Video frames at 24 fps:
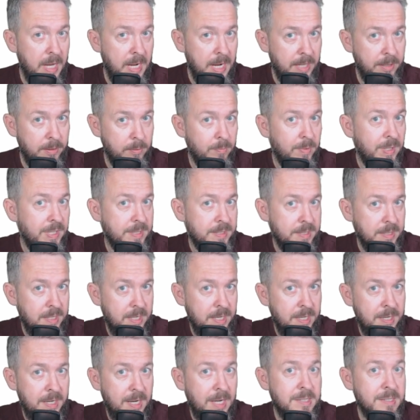And once
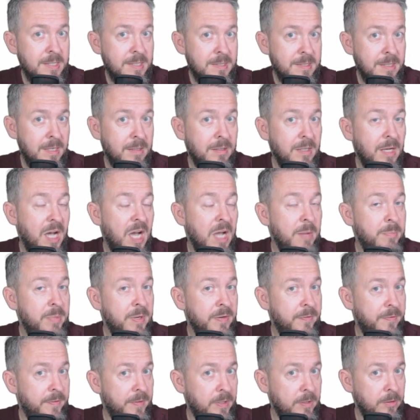again, as I said, I
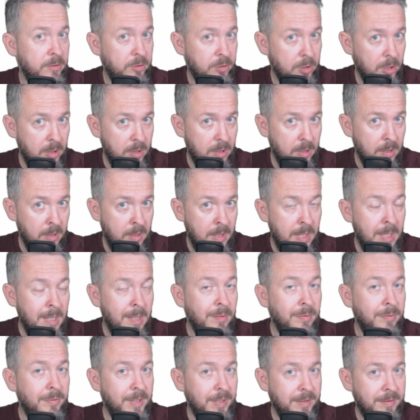prefer toggle.
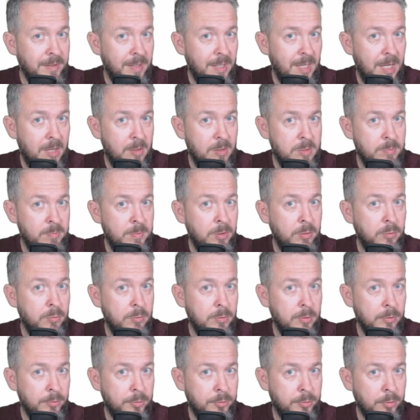That allows me to
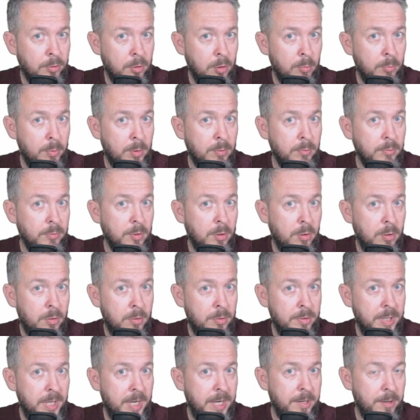control both
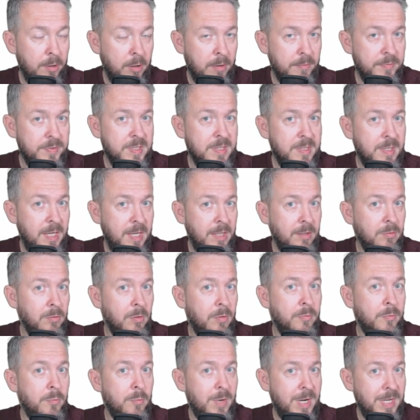on and off state
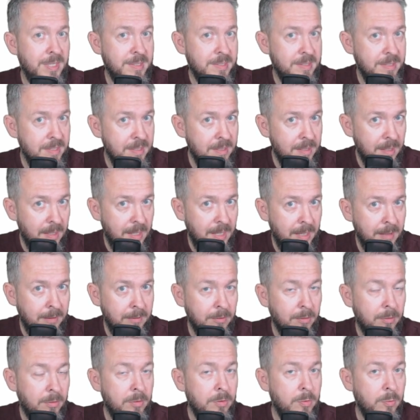of one single light
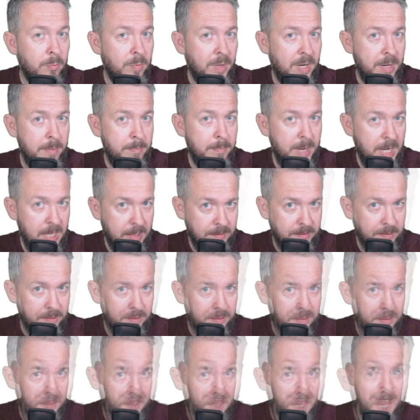on one
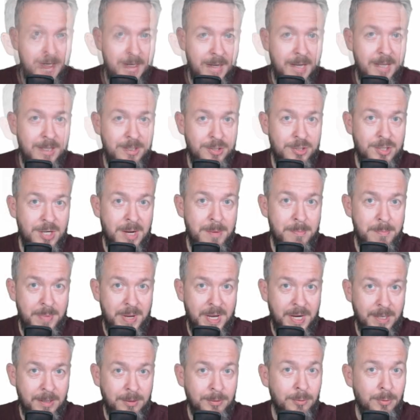button. Let's jump
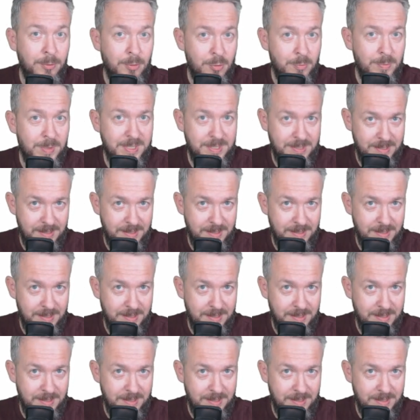back to Home